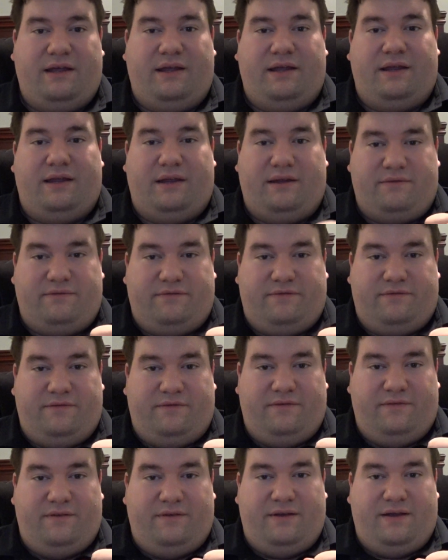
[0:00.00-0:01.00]

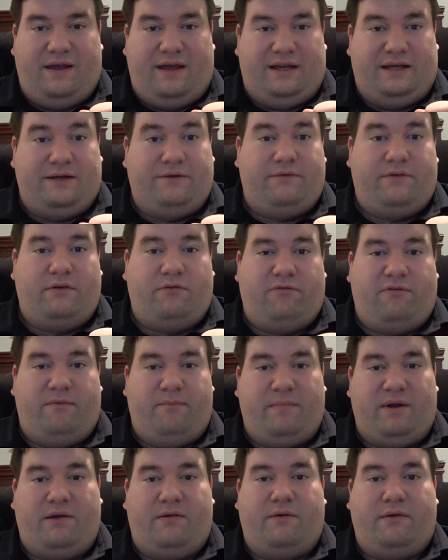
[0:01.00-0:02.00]
If any of you are
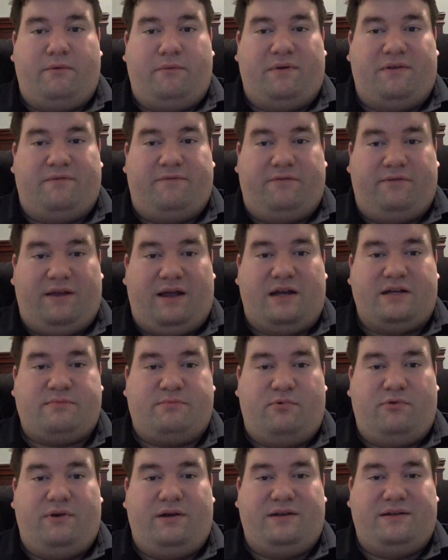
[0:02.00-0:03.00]
familiar with
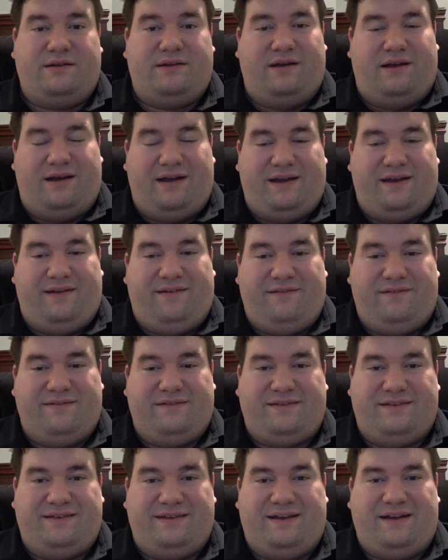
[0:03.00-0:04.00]
Flashpoint, I
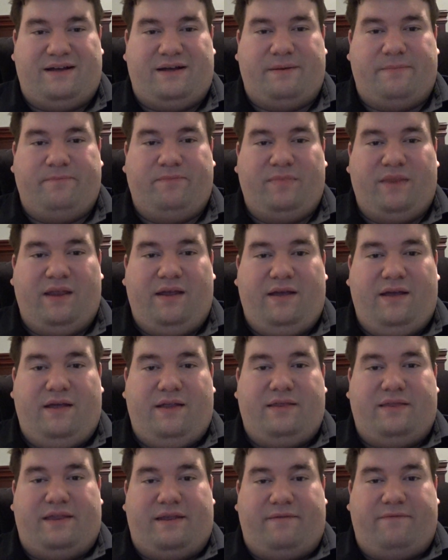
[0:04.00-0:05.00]
used the
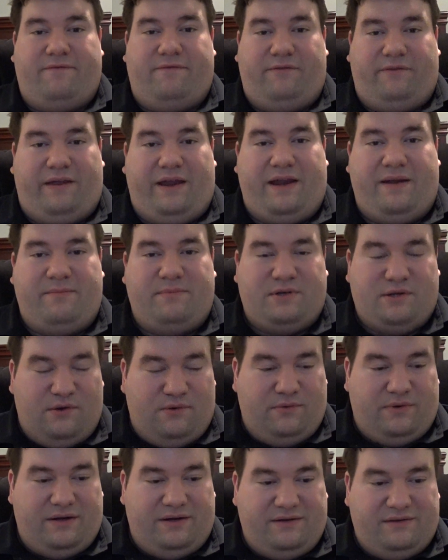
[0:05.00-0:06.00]
flame
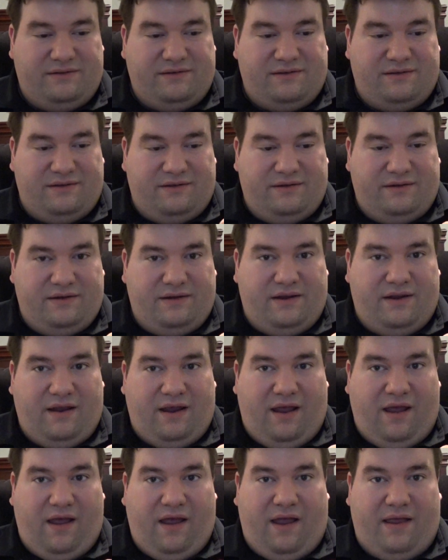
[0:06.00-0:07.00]
tokens
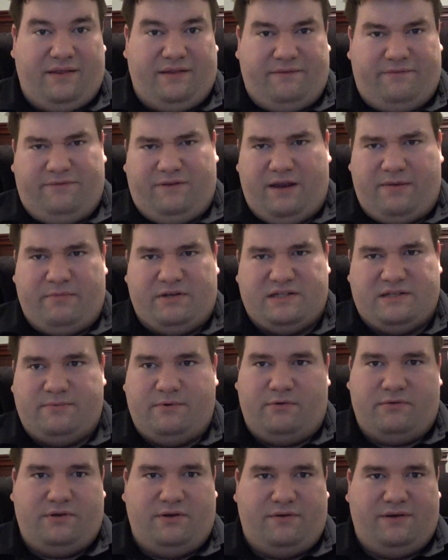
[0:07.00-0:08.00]
and the flame and
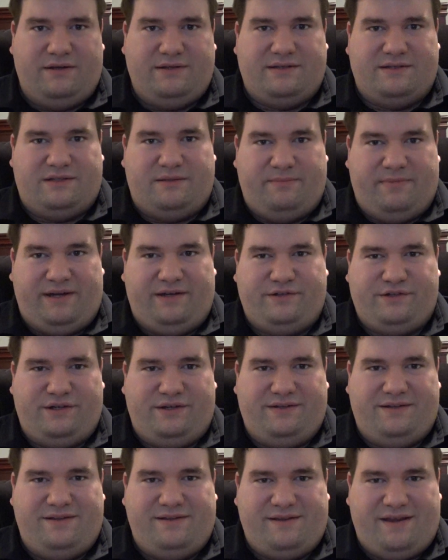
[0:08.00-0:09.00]
smoke tokens as the big
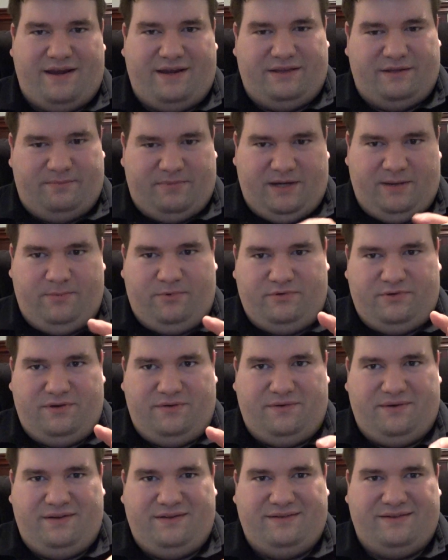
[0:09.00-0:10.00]
cheeses and the people
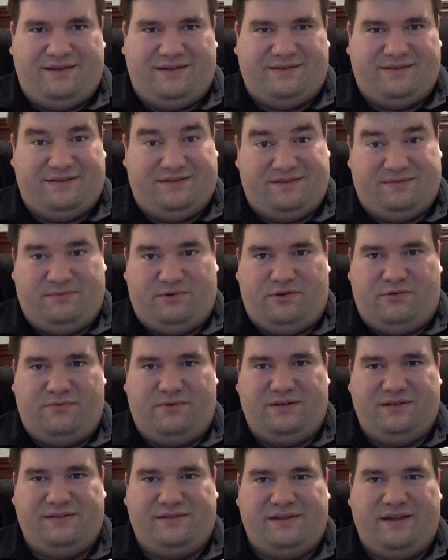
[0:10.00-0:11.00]
tokens as the small
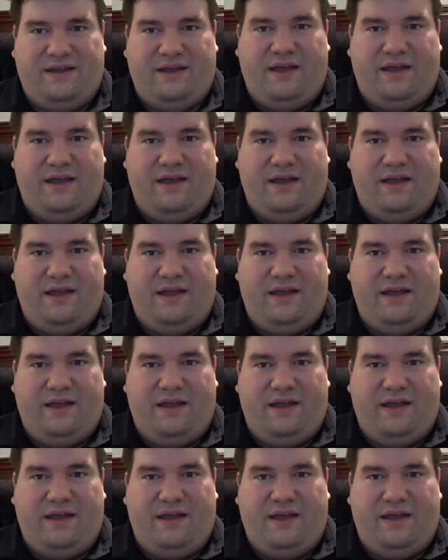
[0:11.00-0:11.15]
ones.